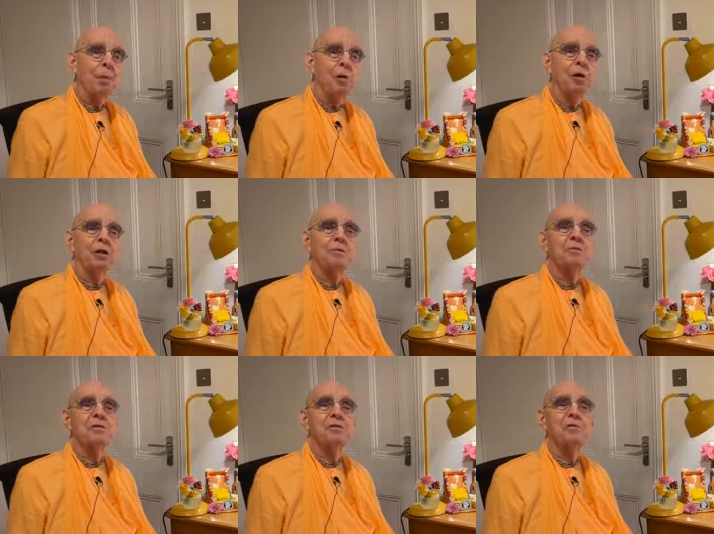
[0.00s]
all a,
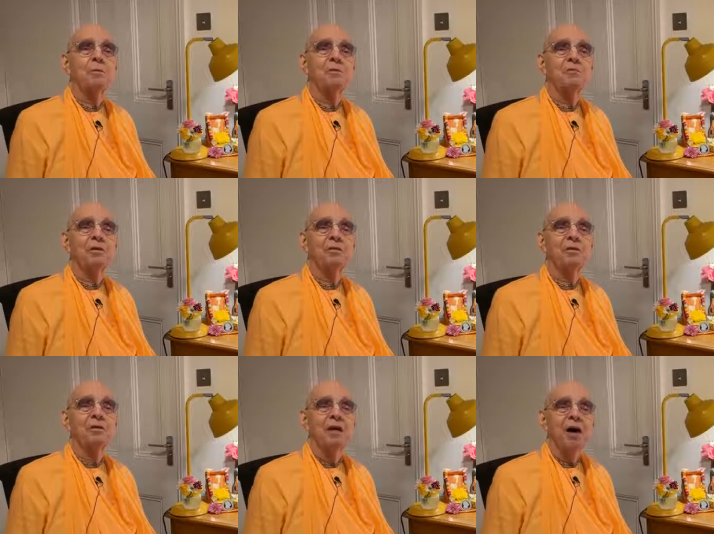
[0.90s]
resu- a
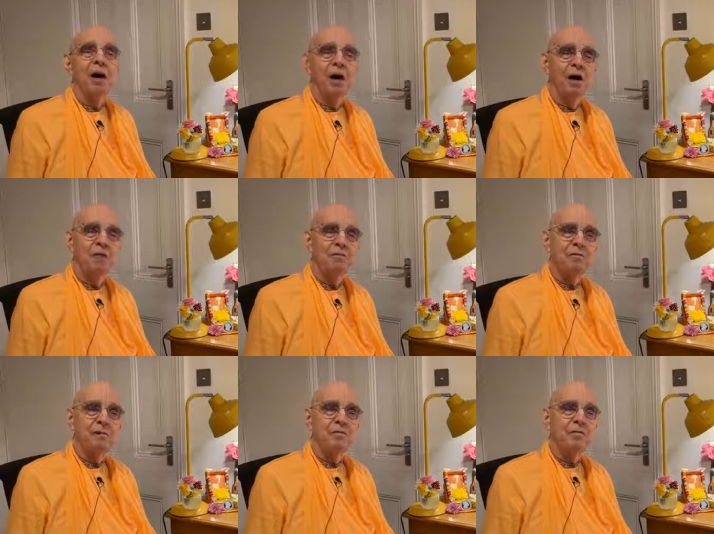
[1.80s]
result of
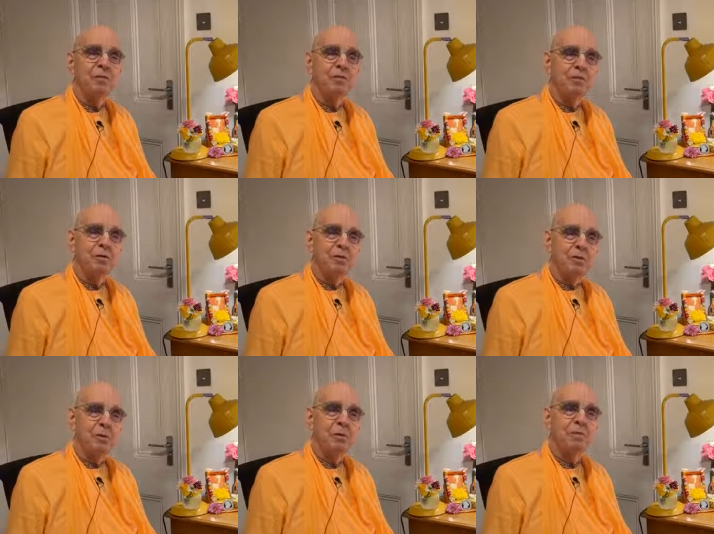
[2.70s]
the, the
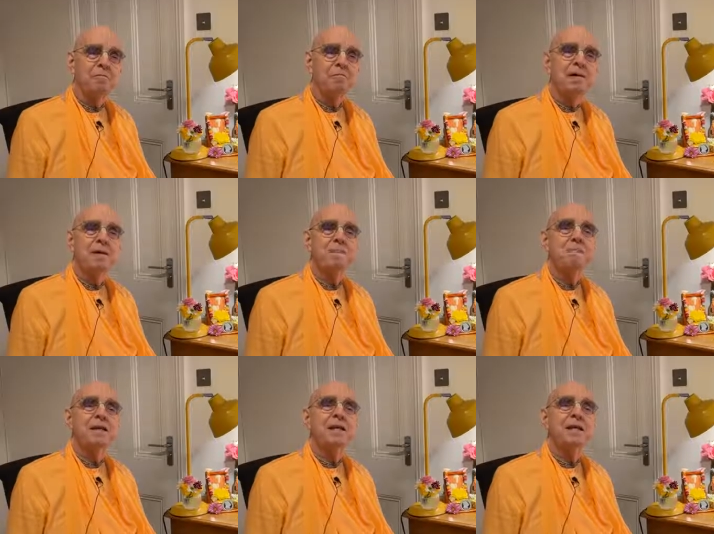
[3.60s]
birth of many,
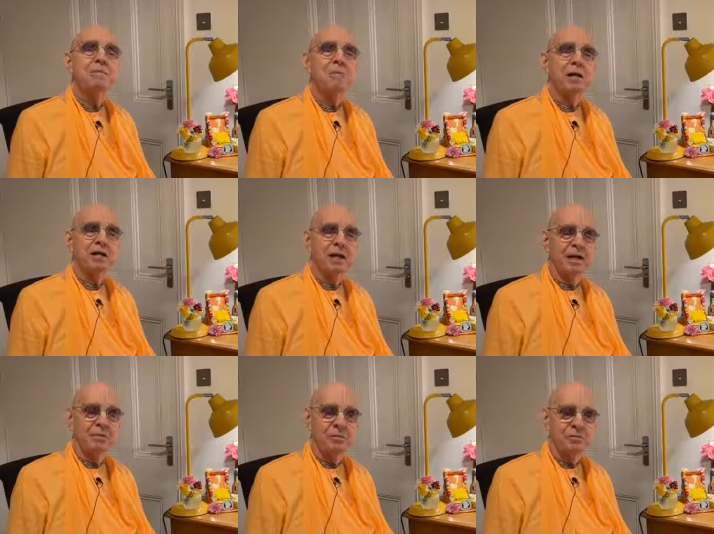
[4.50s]
many
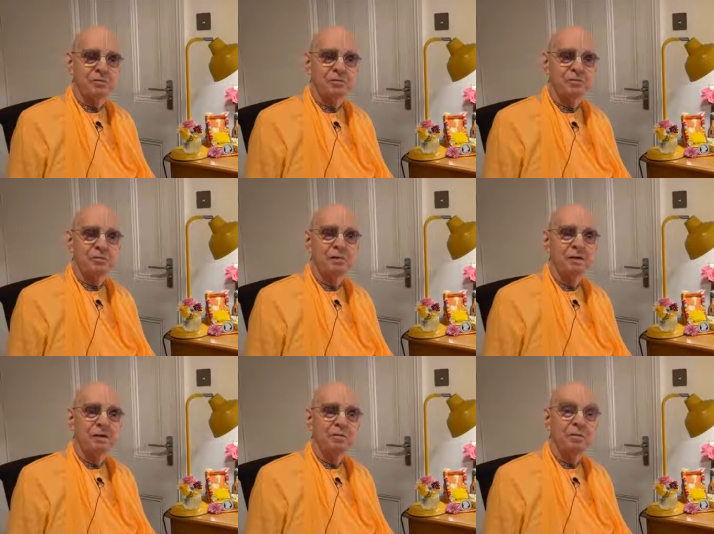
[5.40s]
demoniac persons.
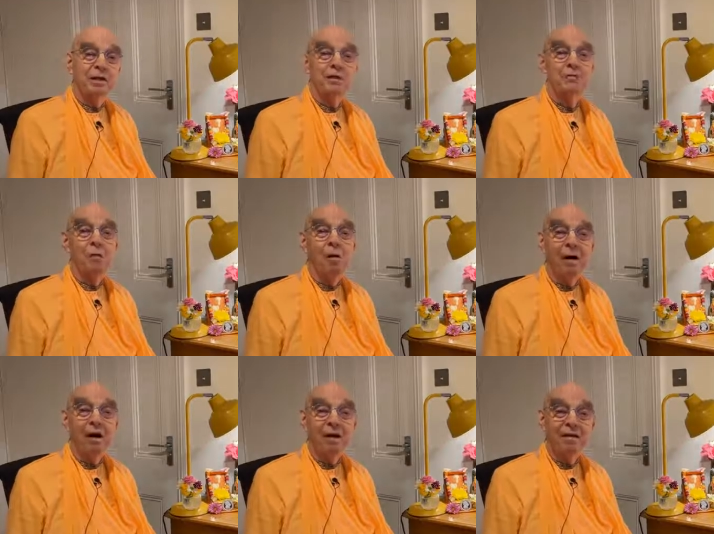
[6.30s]
Because
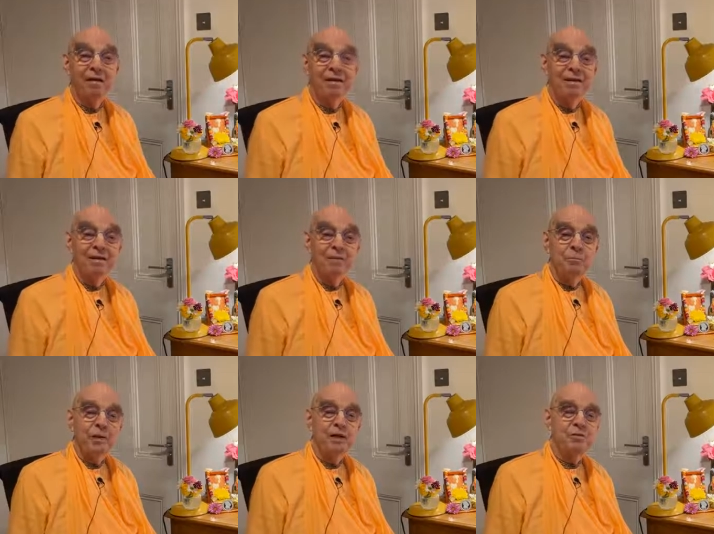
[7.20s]
why?
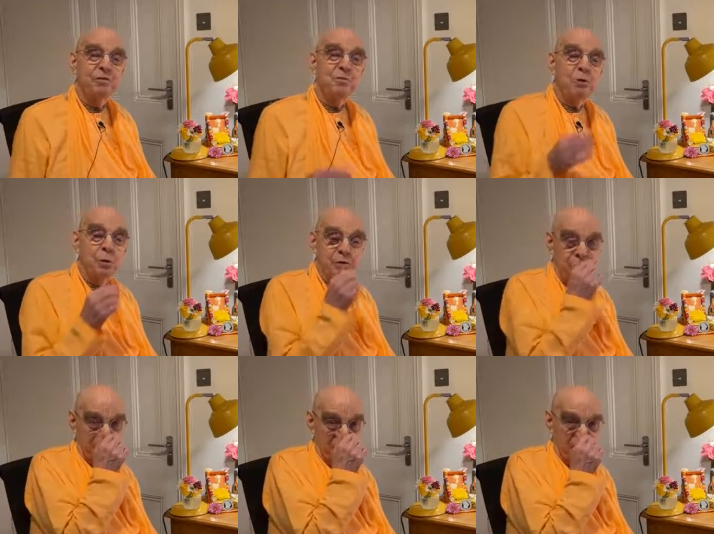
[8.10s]
Because the root
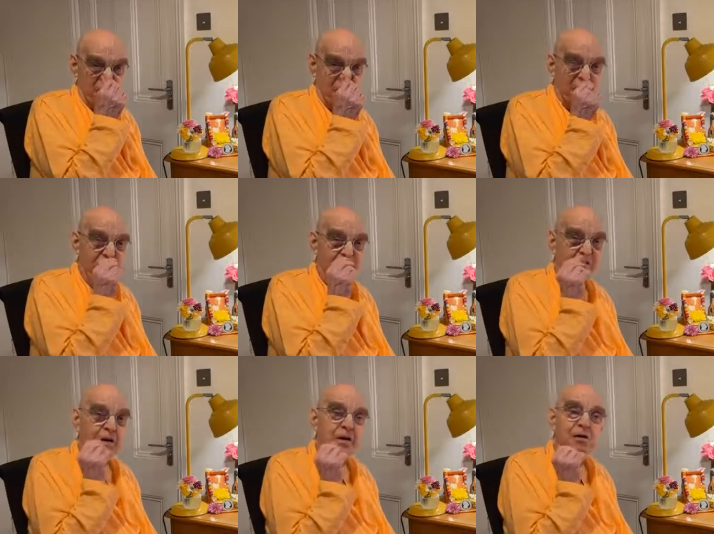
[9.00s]
of the
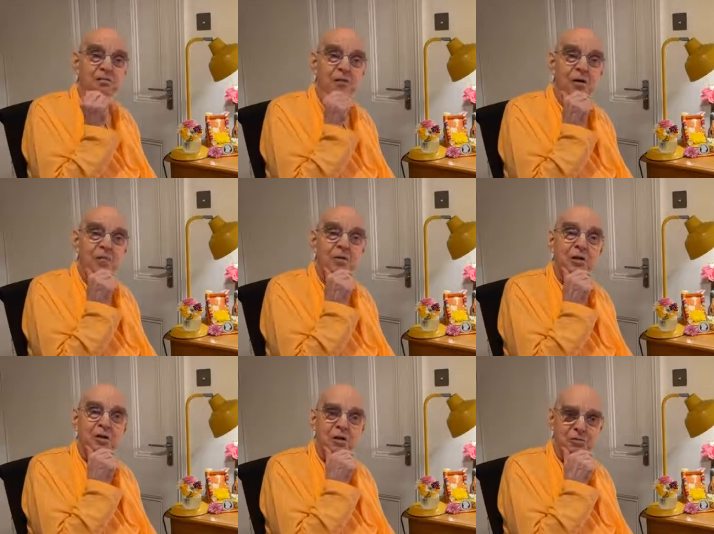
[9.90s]
Varnashram
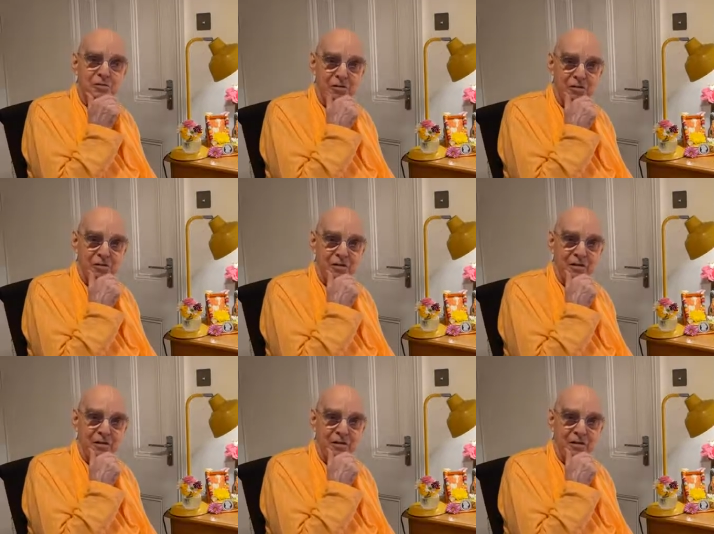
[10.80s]
culture